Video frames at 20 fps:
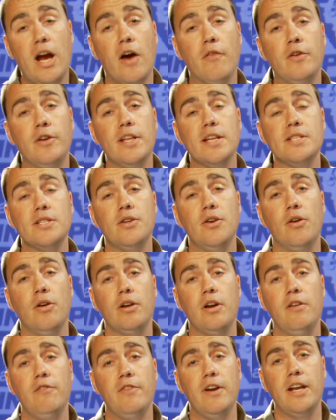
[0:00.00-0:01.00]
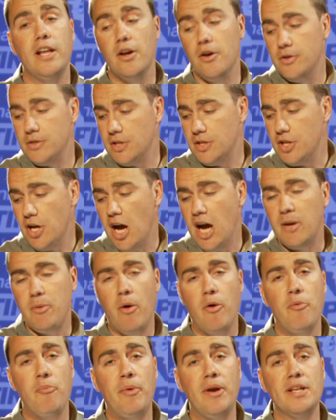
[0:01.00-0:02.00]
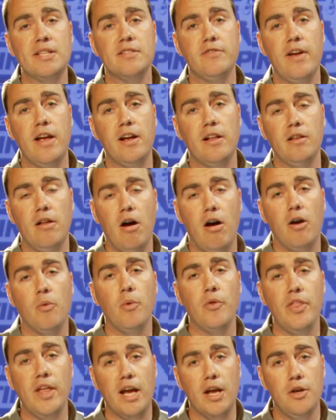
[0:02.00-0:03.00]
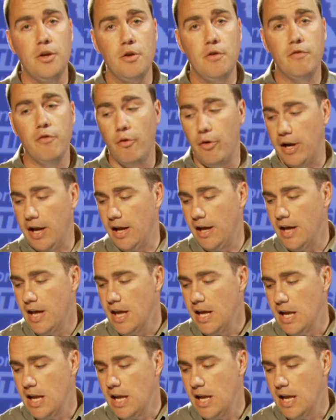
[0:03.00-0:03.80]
covered this in earlier videos and talked about what minutes of angle are and what they can do for you.